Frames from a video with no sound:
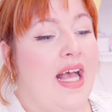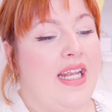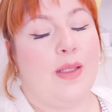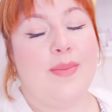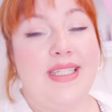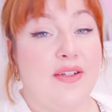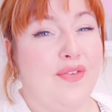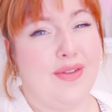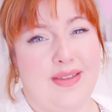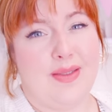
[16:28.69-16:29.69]
and it'll be
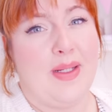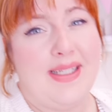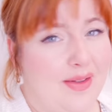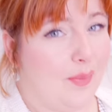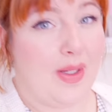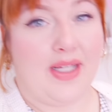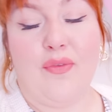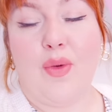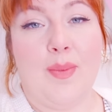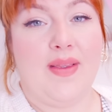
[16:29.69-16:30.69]
different depending on where
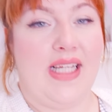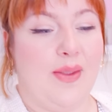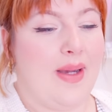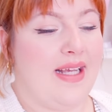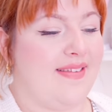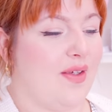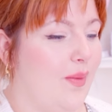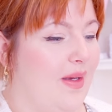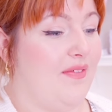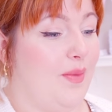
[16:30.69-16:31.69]
you're from in the US
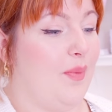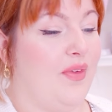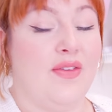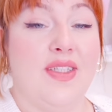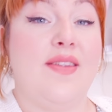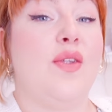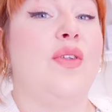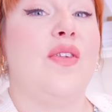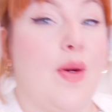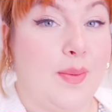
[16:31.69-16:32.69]
or whatever, but there is
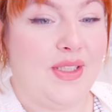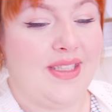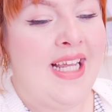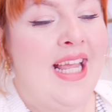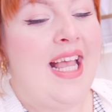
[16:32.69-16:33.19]
tons of option.